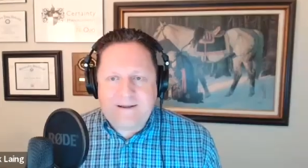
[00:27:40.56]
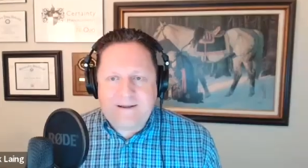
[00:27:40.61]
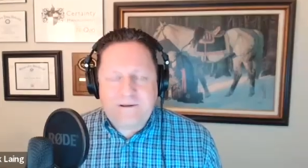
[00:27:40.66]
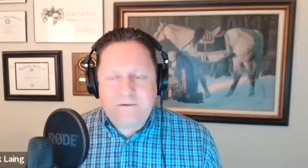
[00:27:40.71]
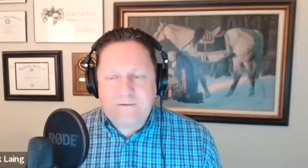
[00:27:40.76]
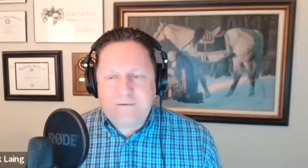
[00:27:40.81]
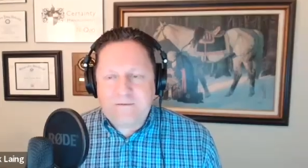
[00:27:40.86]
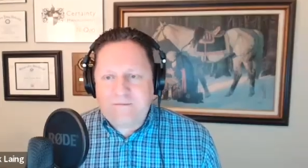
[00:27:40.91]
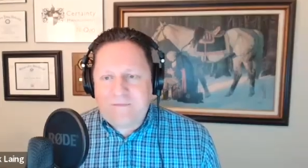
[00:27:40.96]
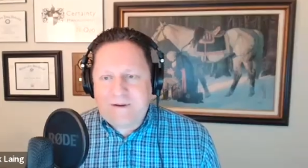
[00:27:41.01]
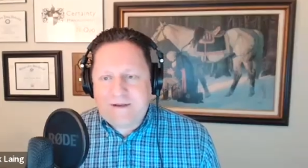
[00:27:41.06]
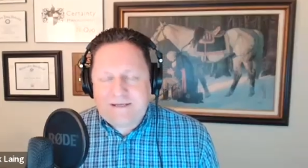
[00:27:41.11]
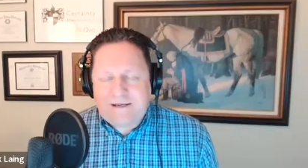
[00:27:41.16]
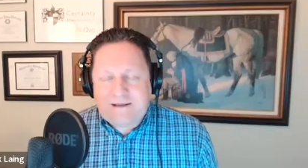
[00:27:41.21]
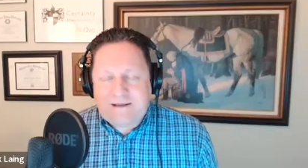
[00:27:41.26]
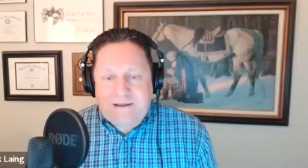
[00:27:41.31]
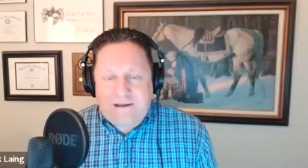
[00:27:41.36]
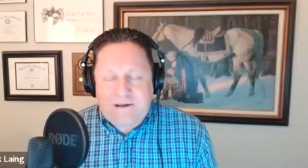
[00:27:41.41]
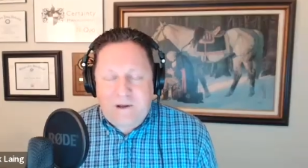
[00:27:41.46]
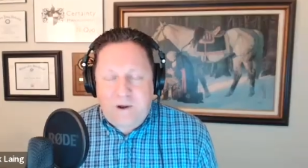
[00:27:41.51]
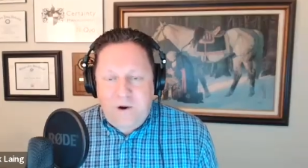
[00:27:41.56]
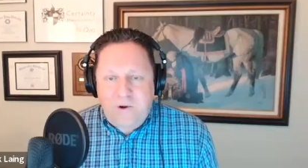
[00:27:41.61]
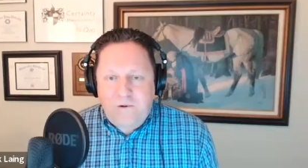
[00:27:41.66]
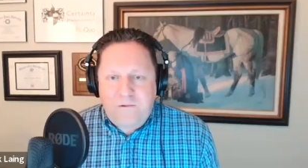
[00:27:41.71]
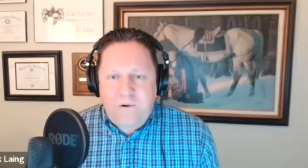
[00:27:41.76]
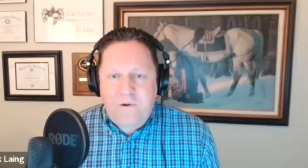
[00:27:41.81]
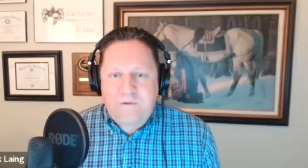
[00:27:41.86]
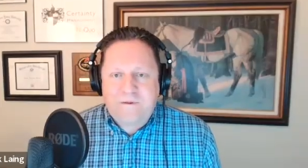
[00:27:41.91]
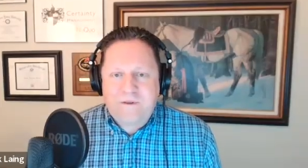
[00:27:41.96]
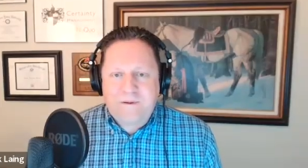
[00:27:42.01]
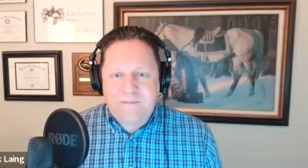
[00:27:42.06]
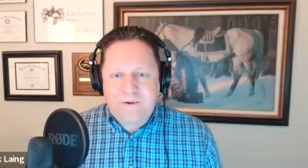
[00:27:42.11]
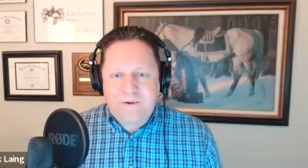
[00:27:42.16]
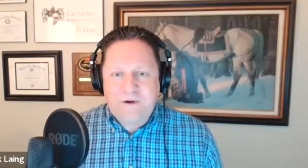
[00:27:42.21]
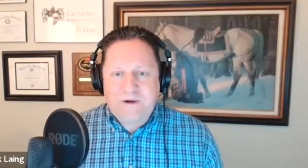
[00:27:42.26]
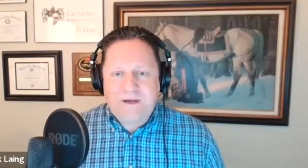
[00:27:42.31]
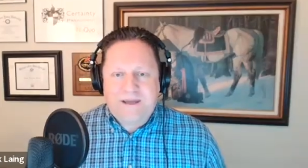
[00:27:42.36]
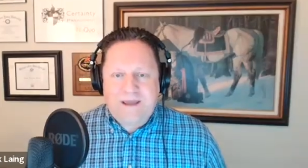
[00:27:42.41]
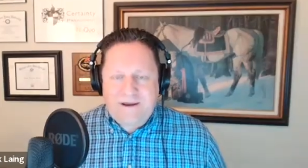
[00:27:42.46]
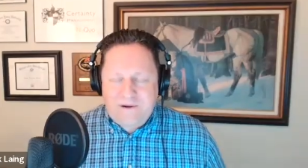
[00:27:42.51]
You basically co-wrote the
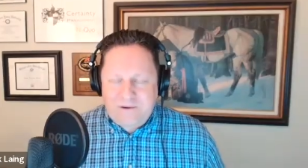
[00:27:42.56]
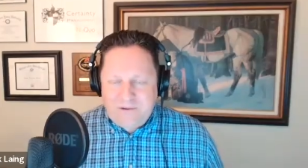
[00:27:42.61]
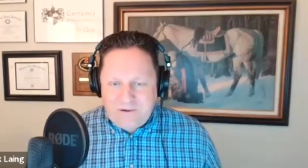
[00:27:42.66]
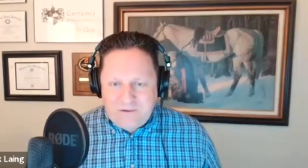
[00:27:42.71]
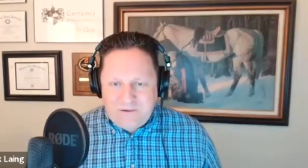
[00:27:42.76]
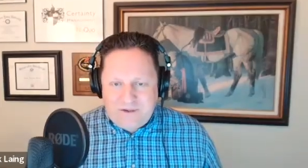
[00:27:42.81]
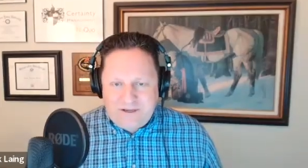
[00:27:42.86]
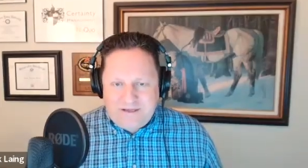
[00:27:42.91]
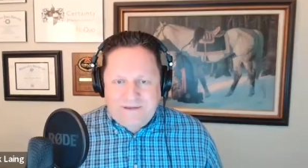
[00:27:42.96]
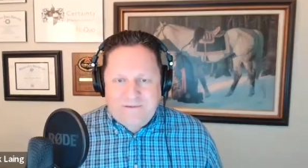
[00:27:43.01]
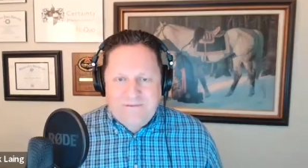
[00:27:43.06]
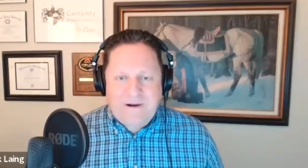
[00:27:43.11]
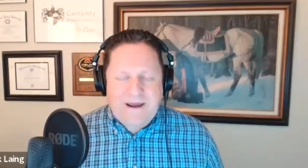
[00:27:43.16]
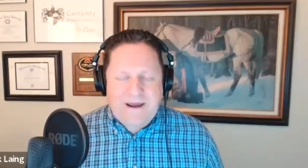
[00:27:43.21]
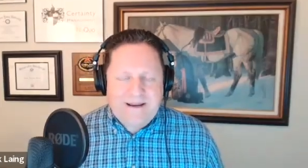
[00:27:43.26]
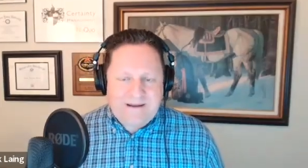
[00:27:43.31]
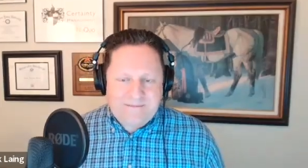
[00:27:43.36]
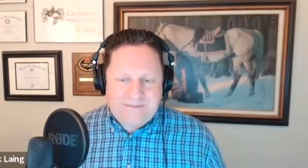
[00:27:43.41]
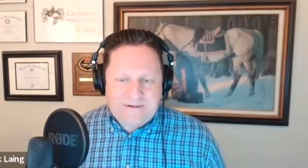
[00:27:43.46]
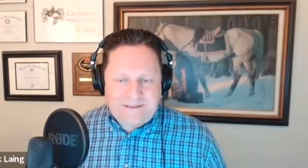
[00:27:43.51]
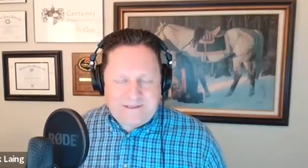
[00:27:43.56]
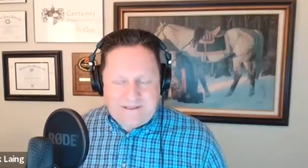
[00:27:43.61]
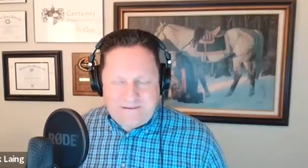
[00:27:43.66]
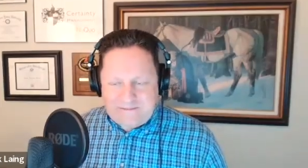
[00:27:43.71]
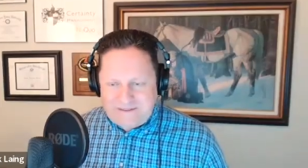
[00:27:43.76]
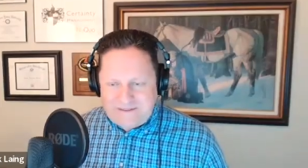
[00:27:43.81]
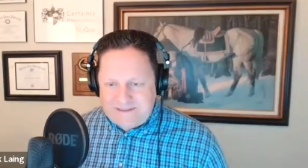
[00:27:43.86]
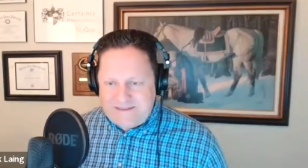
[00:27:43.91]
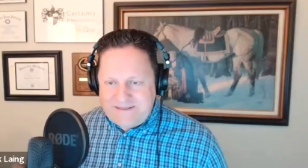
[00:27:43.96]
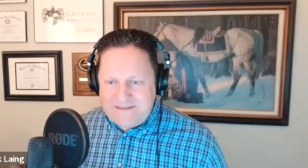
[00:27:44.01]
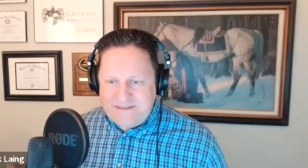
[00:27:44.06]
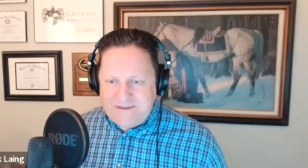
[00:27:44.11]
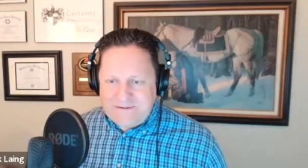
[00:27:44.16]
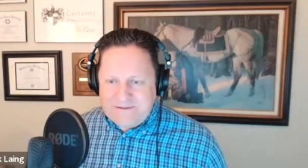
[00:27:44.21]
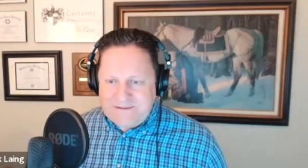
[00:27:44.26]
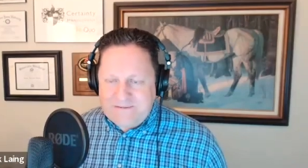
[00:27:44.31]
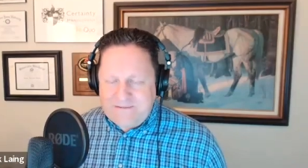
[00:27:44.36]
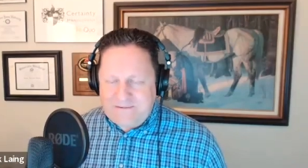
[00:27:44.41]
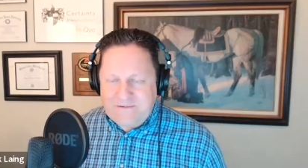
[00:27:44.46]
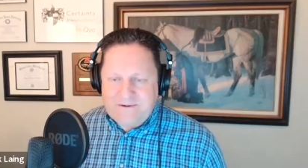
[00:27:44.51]
book. I know you did the writing, but she was so
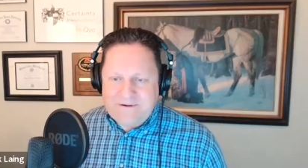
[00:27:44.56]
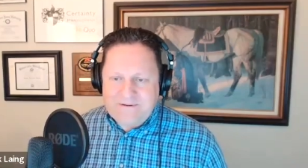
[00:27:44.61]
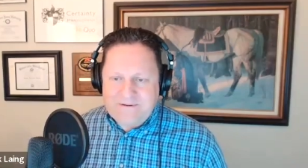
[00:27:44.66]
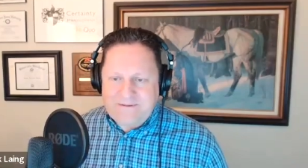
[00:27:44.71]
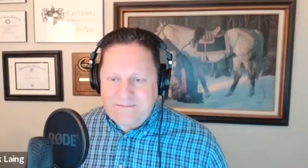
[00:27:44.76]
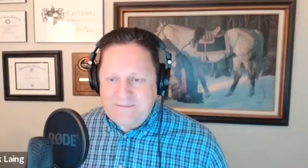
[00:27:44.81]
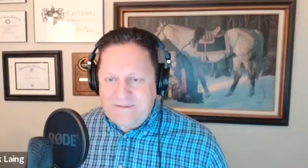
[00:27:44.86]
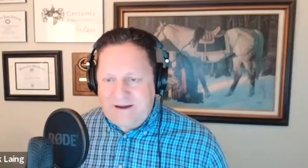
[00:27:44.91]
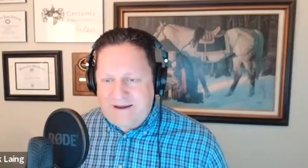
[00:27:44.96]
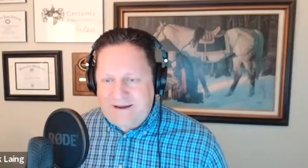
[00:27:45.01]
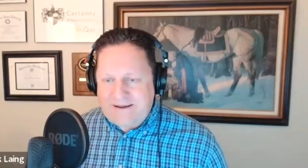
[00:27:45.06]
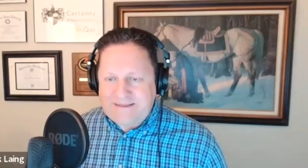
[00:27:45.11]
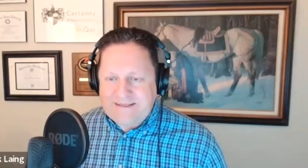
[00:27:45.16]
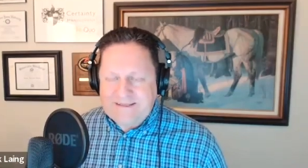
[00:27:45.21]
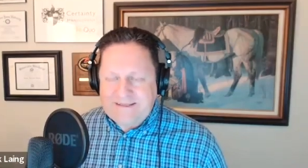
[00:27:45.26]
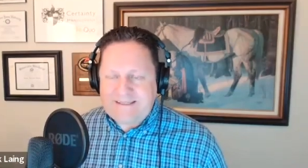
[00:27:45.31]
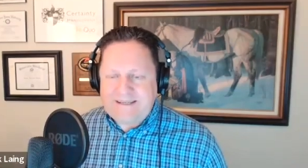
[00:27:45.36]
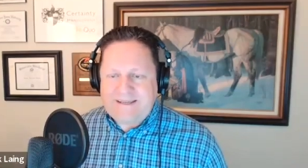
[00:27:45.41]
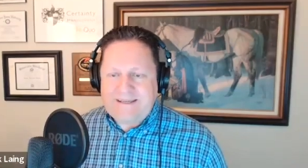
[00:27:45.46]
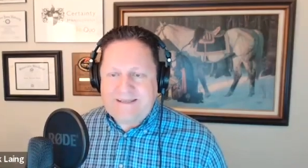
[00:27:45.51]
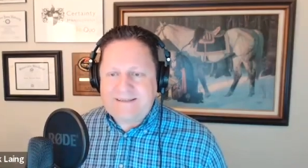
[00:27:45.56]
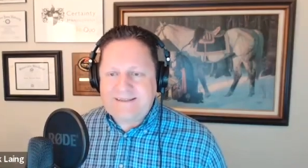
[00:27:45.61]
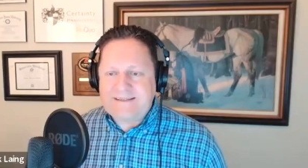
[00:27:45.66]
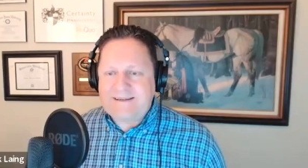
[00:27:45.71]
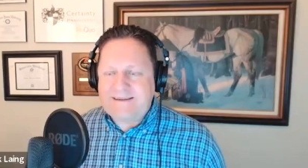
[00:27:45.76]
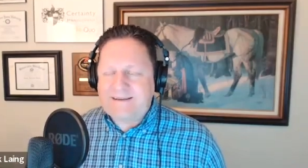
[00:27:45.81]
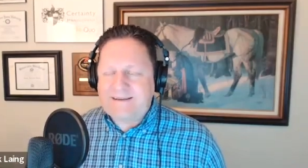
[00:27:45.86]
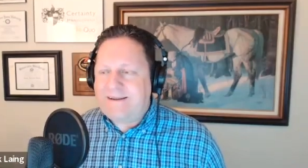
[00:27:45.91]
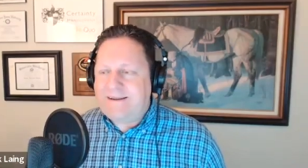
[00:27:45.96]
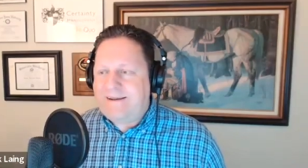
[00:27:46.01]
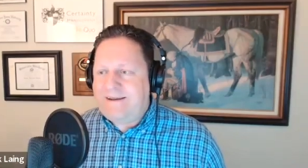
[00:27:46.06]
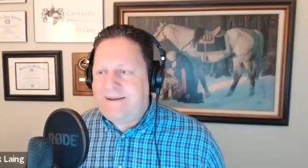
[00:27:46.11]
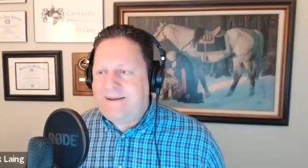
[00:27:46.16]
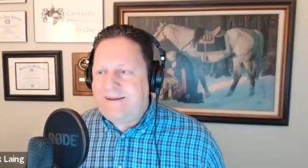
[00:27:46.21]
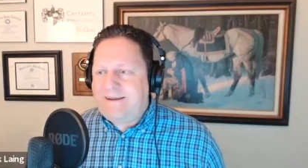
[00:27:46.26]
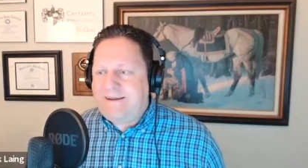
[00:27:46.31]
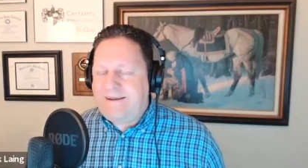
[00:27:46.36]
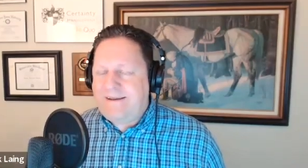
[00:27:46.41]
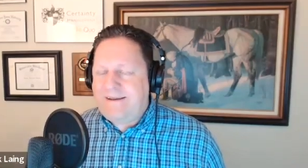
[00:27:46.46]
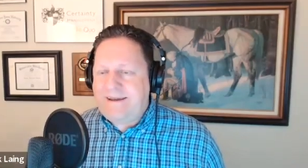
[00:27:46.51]
supportive and behind the scenes, and
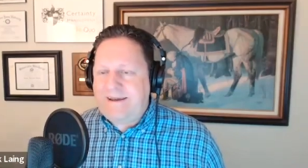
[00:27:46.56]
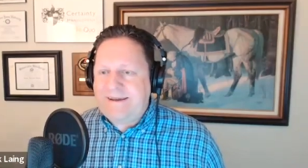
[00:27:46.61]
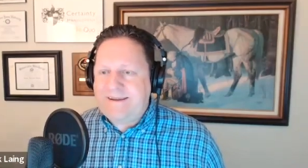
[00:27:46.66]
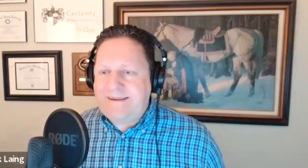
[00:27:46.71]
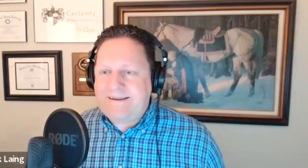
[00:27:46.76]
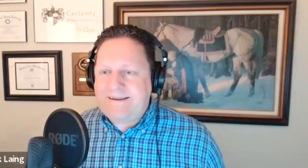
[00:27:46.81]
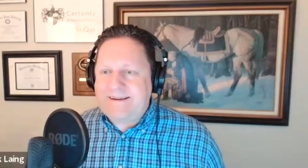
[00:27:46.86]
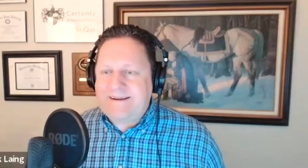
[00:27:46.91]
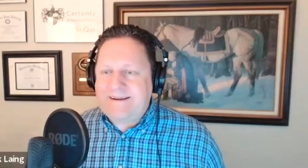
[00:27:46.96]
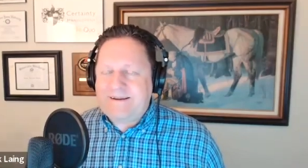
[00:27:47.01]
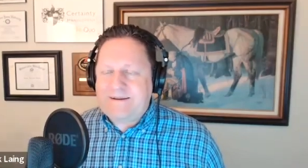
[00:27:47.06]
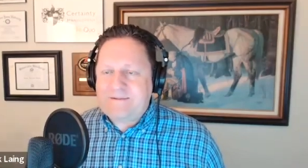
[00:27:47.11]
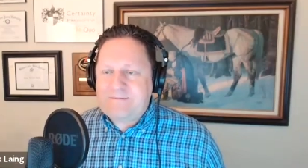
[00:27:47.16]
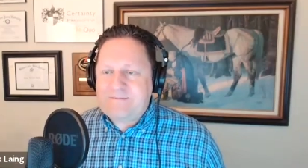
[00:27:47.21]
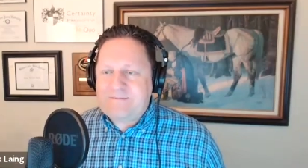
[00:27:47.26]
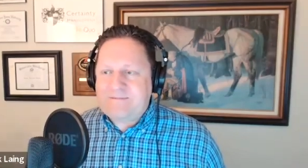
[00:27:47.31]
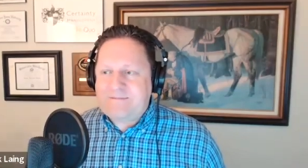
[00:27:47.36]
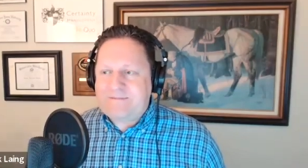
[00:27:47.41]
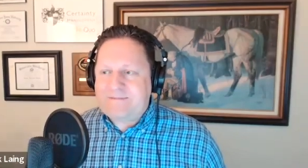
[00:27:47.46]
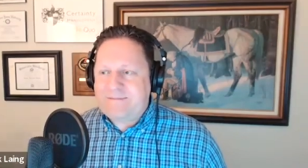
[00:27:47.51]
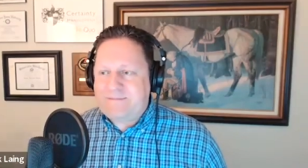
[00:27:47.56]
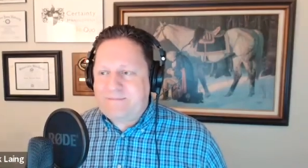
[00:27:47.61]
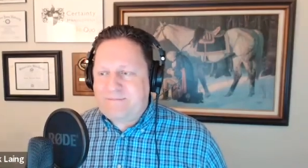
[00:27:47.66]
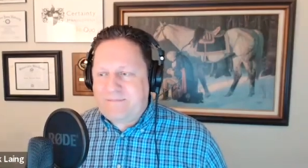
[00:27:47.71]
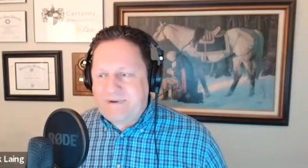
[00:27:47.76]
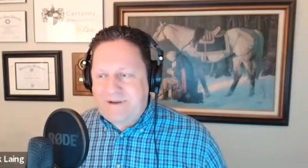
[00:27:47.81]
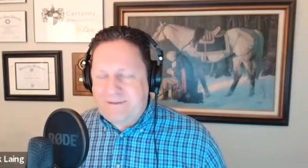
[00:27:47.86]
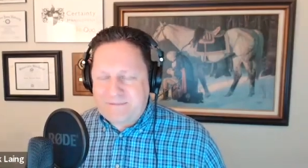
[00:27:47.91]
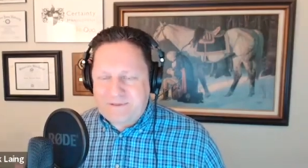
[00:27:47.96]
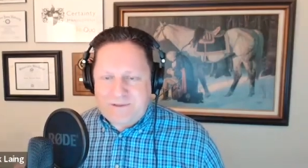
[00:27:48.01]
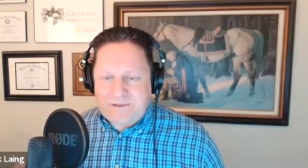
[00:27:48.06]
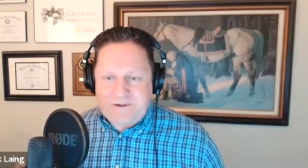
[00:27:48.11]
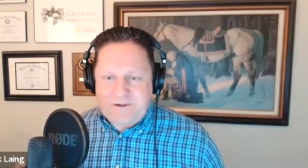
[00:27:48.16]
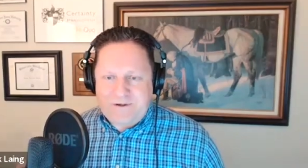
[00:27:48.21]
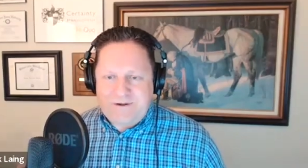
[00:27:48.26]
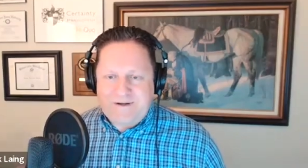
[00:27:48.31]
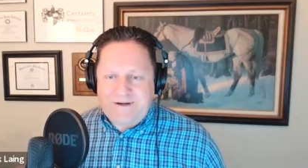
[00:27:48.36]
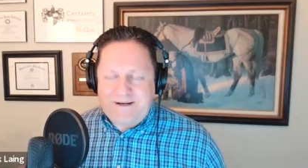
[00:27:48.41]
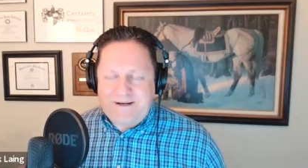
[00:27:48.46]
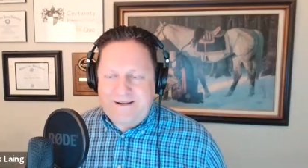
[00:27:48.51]
I'm
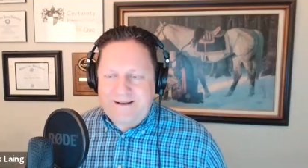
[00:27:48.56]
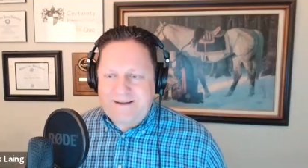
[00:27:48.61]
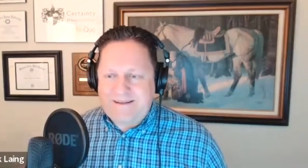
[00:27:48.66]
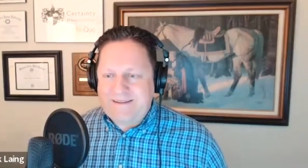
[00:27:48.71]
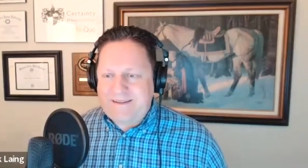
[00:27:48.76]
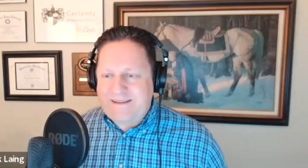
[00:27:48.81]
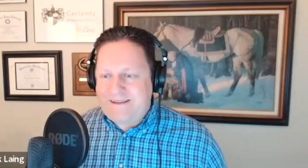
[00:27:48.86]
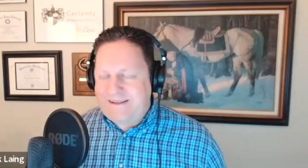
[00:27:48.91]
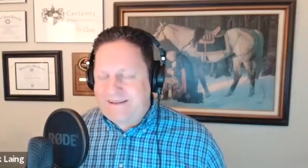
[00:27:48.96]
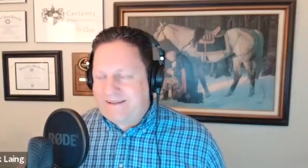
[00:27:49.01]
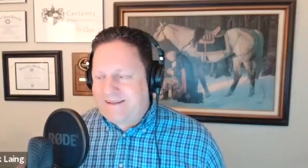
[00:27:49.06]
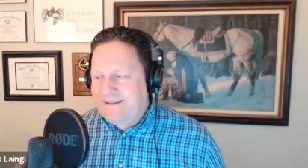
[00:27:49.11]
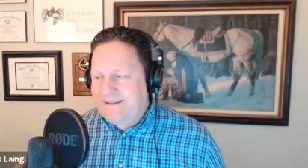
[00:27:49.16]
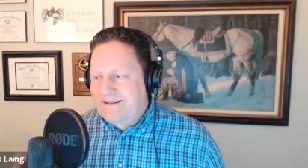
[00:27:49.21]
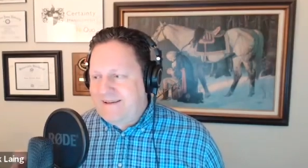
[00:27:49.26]
sure the